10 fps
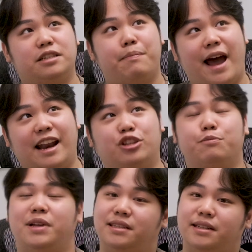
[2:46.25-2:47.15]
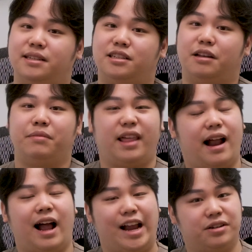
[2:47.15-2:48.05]
management system that
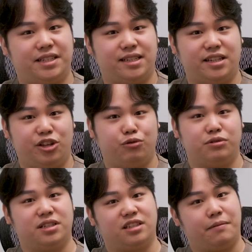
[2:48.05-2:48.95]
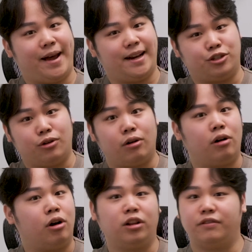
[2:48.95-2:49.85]
IRCC uses to manage
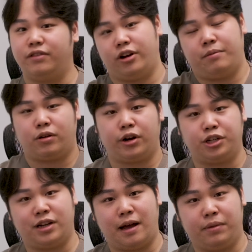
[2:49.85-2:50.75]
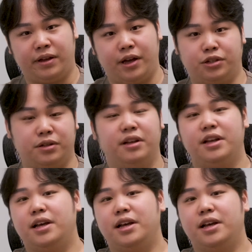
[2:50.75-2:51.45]
all of their immigration application.